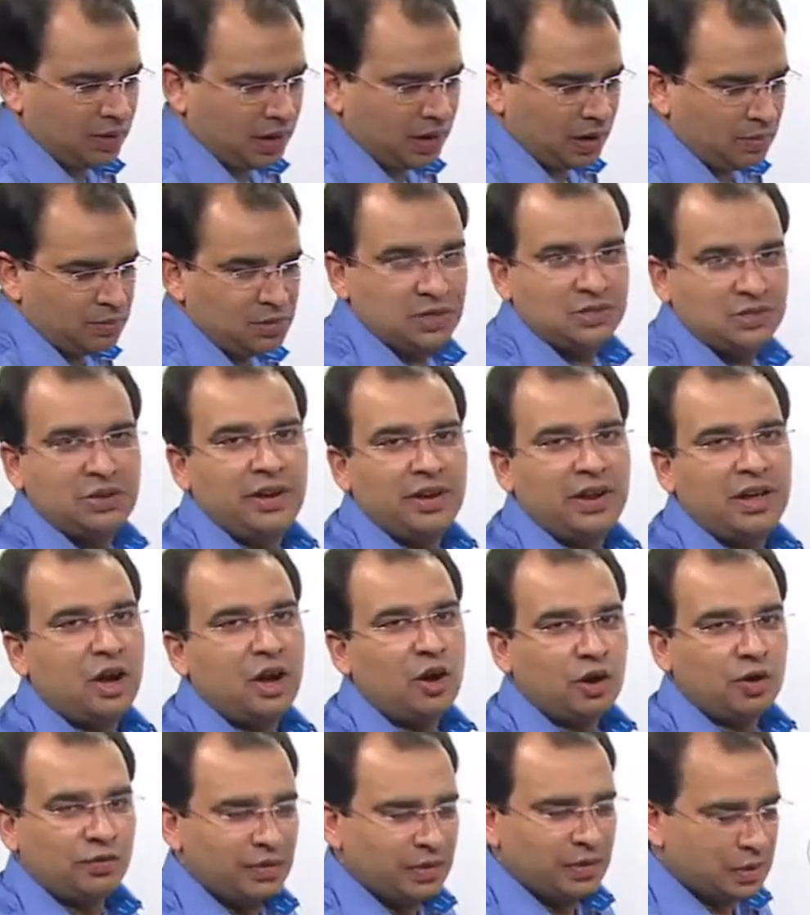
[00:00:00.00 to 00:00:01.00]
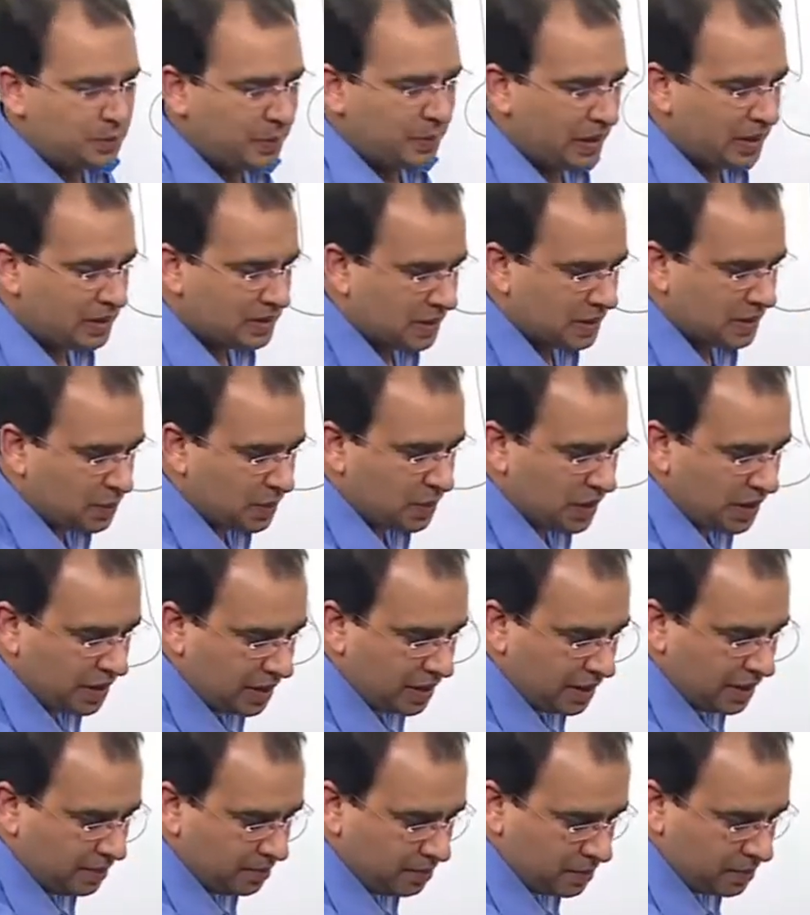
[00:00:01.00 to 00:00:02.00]
I'm just running out of the space, that's why
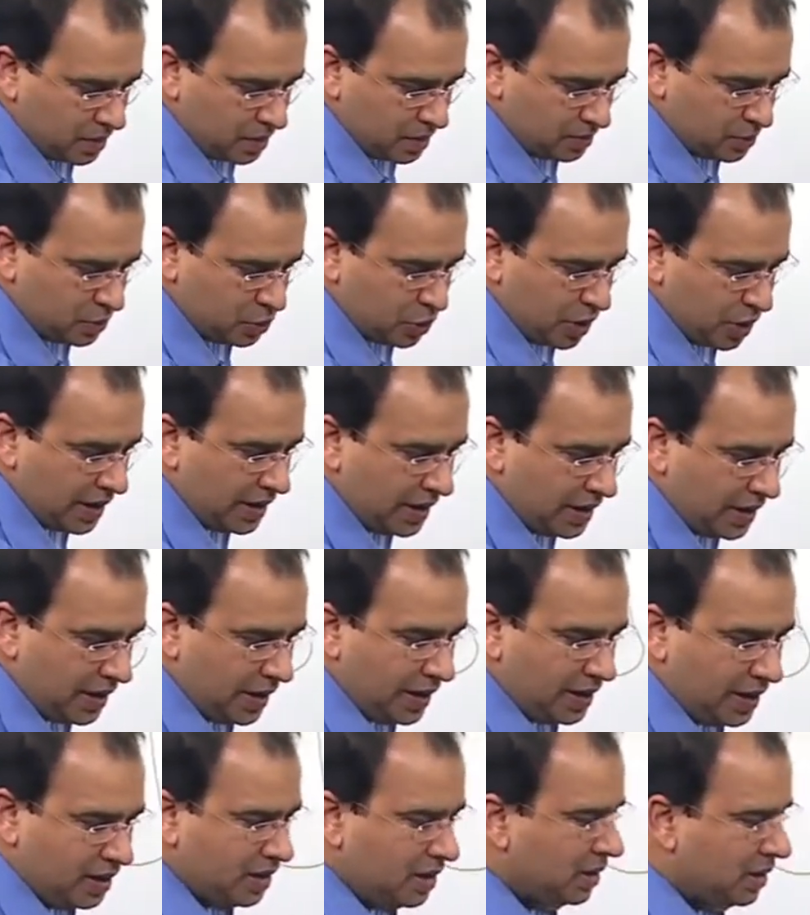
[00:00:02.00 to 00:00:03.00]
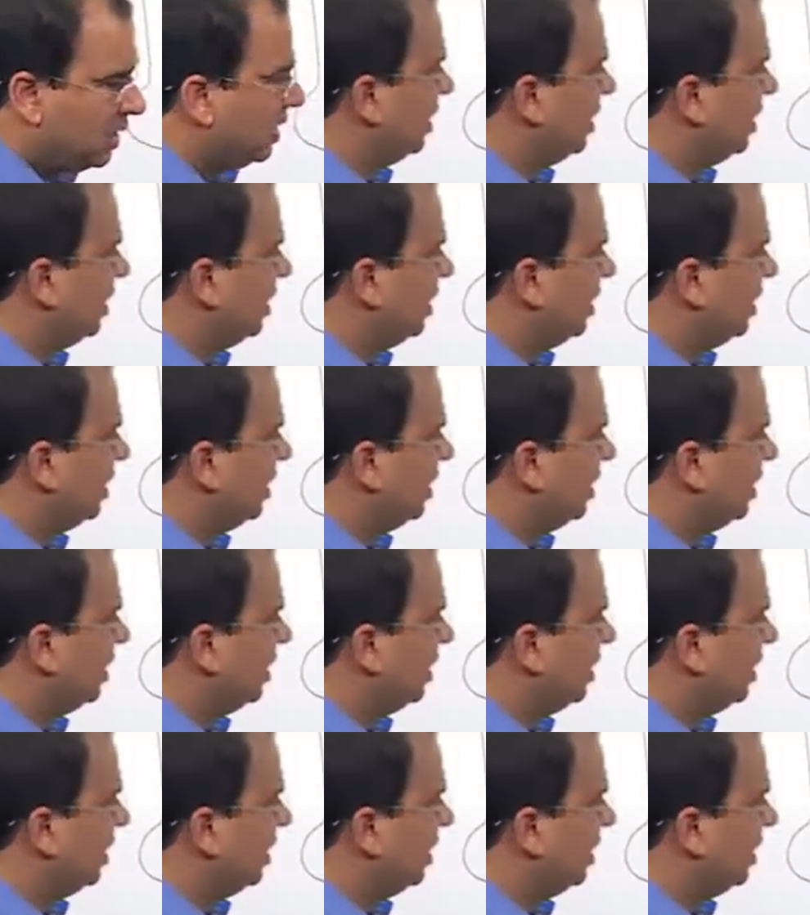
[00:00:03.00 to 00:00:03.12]
I'm drawing it again.